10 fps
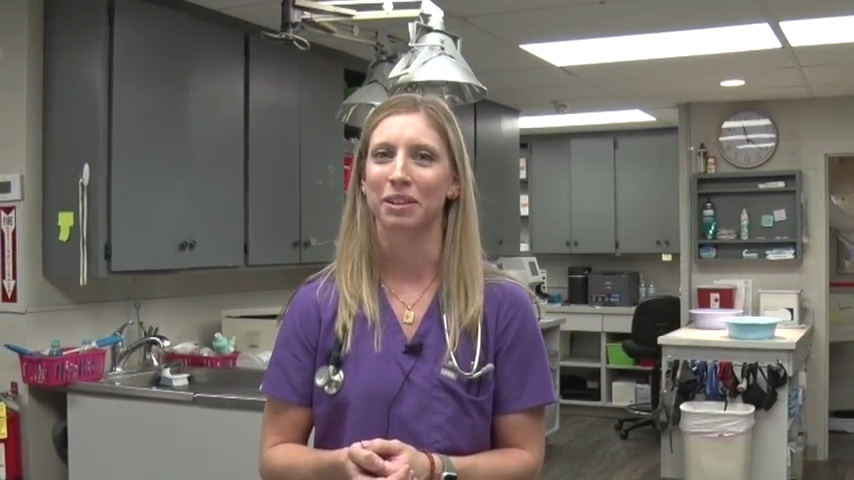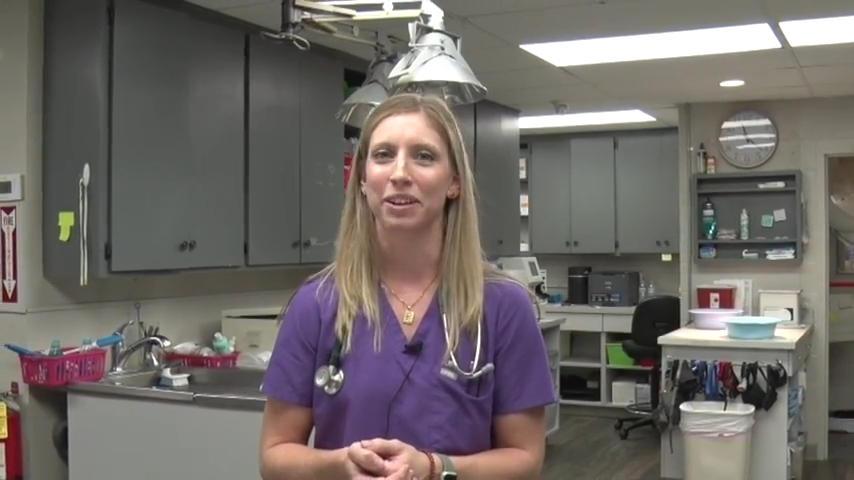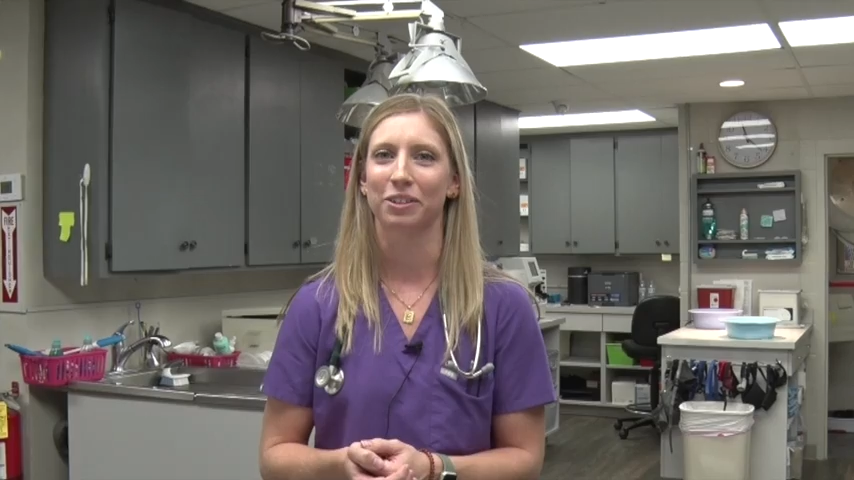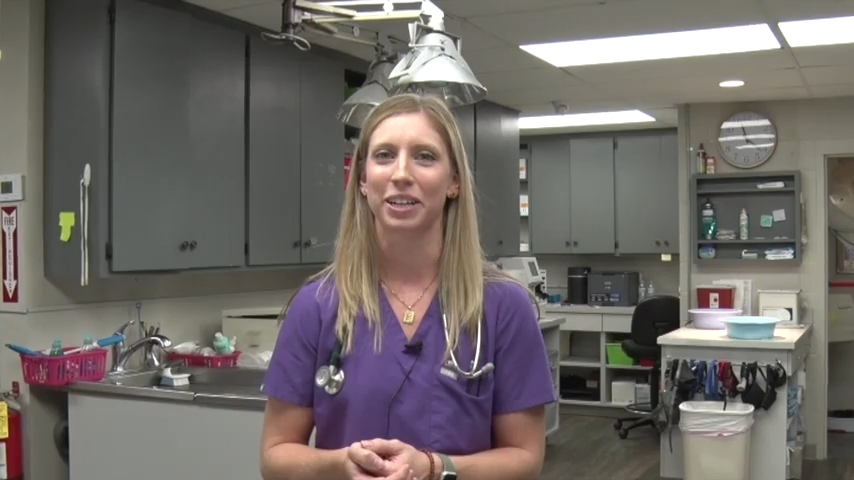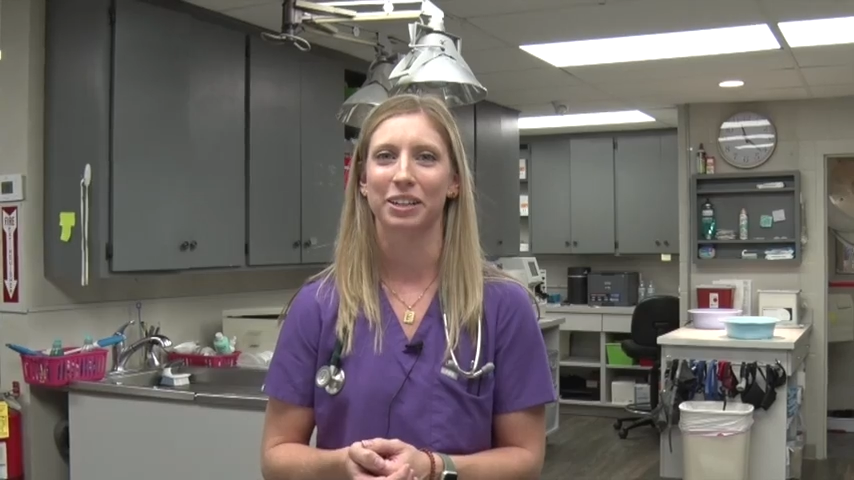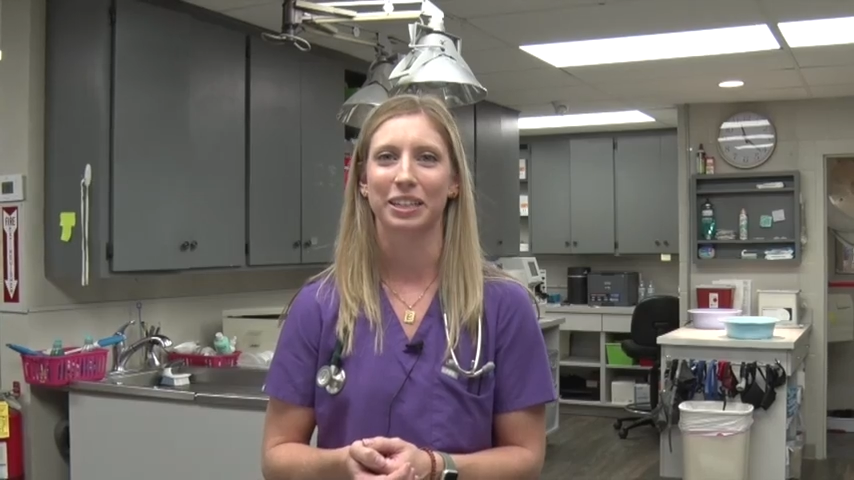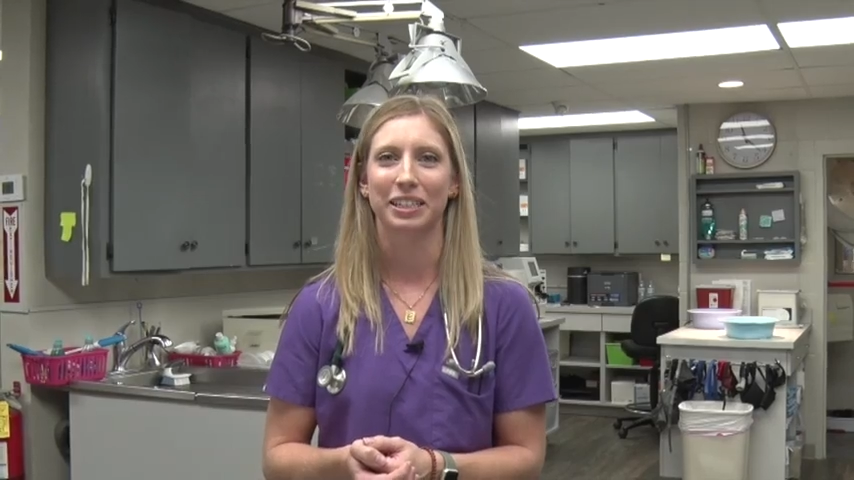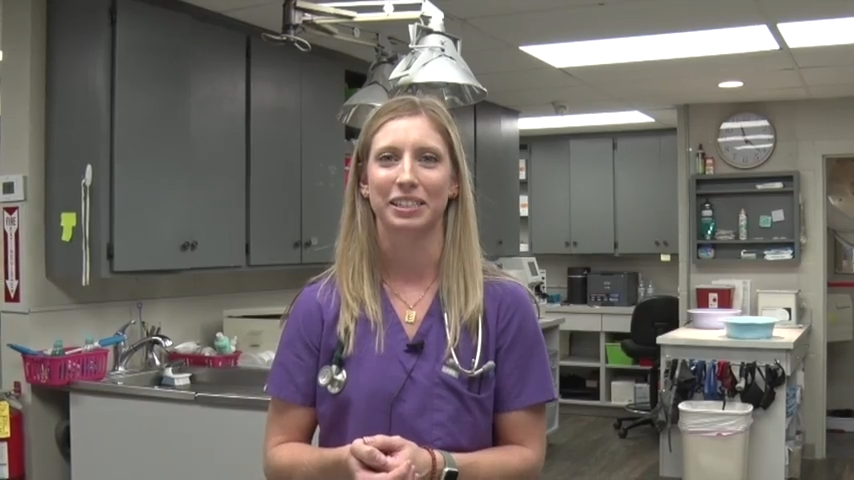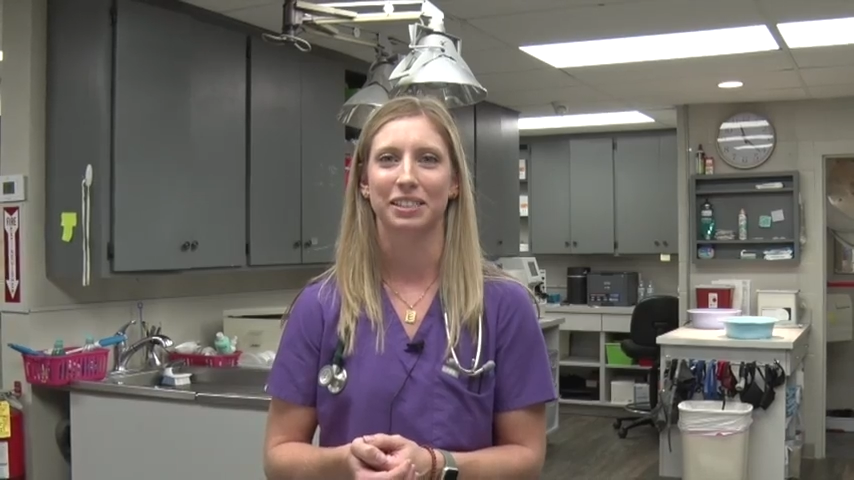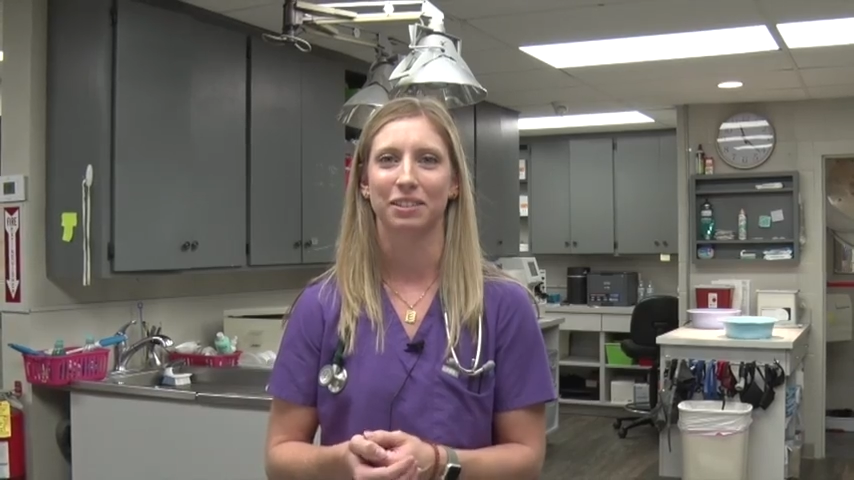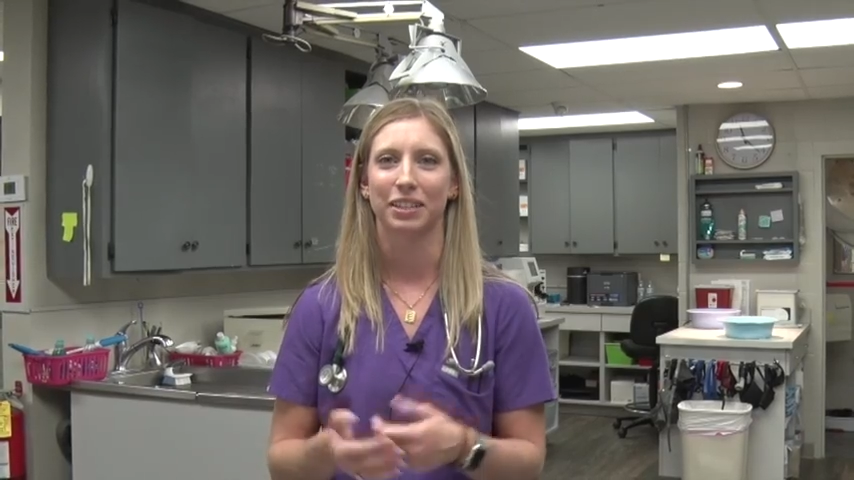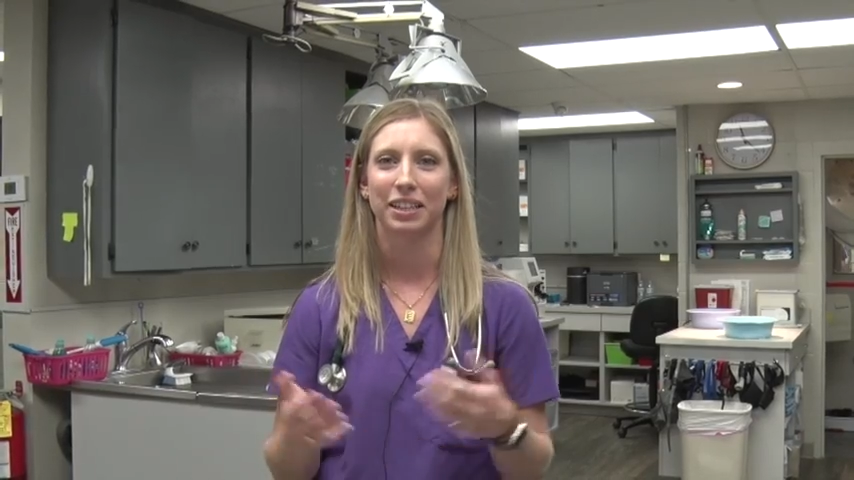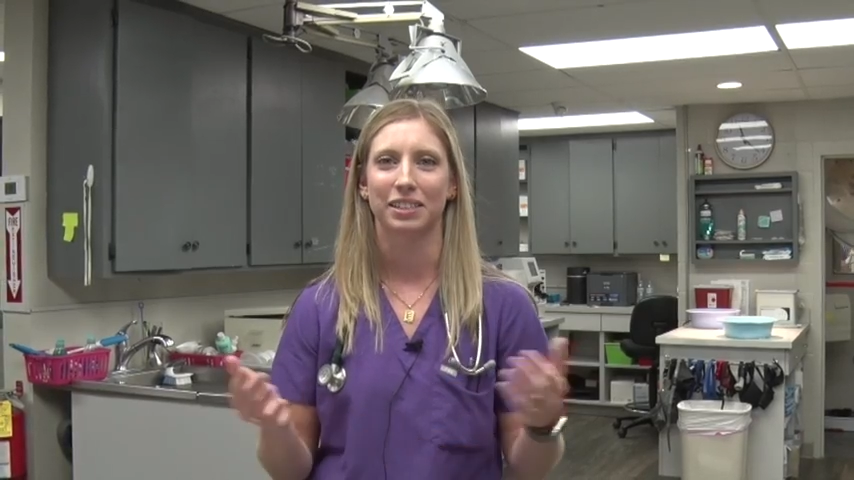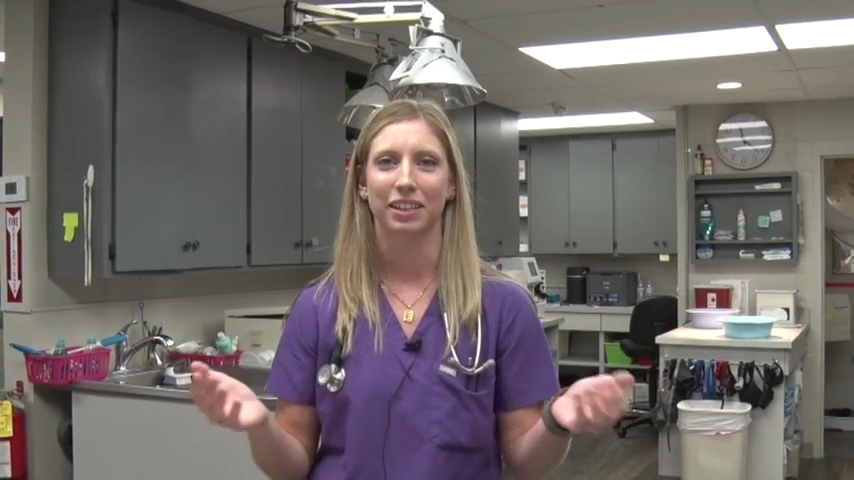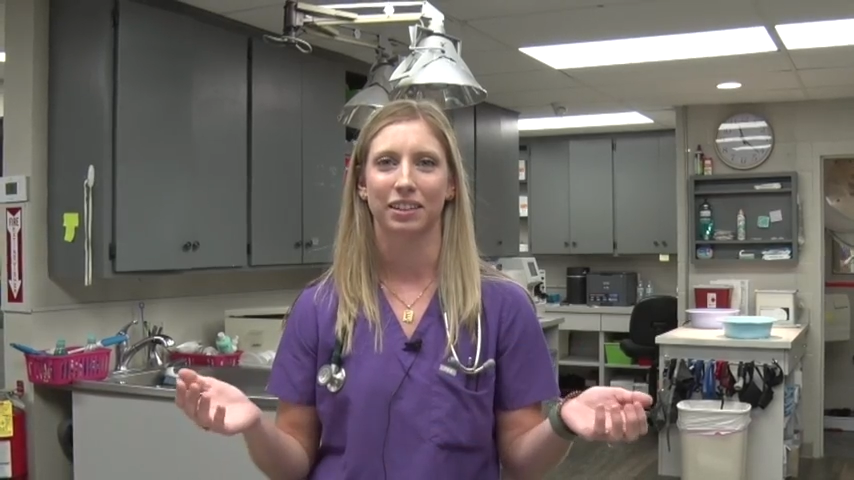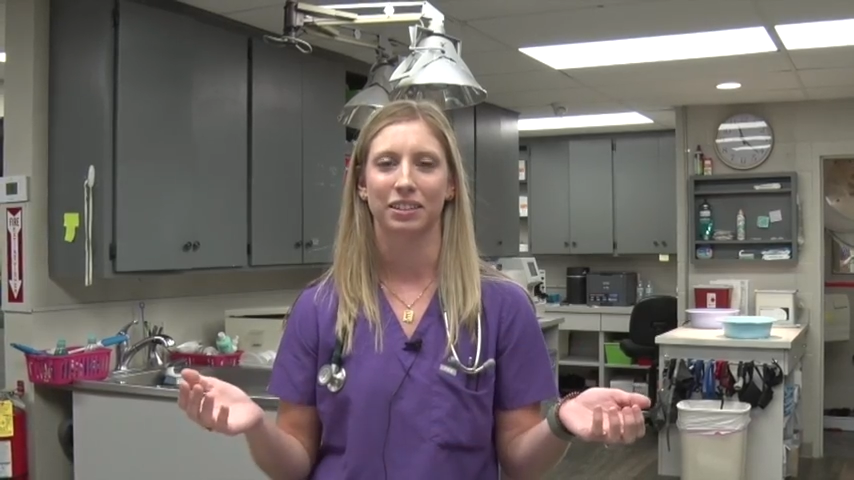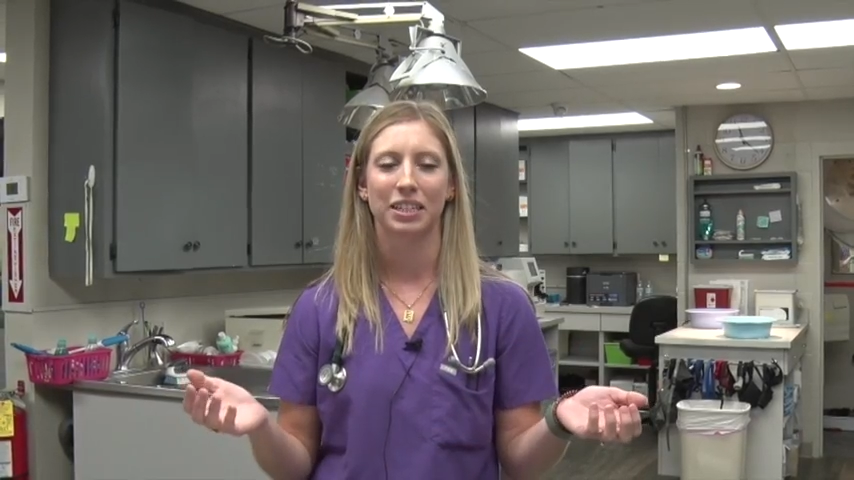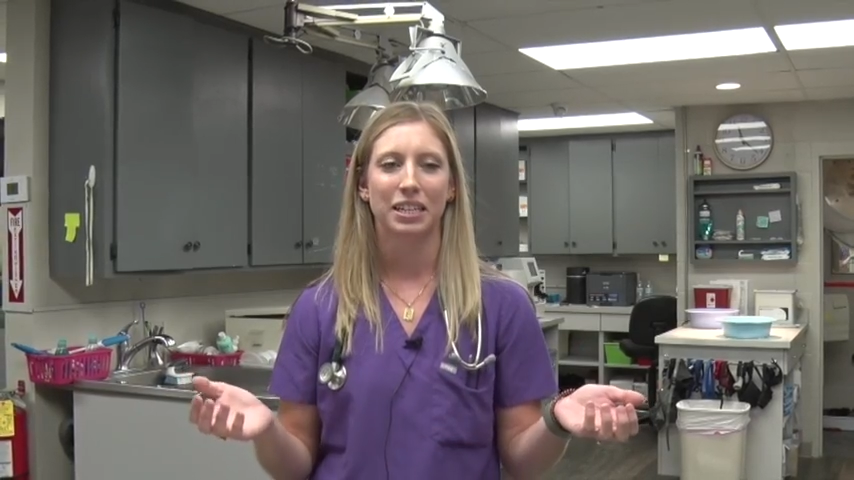veterinarian, and so that's kind of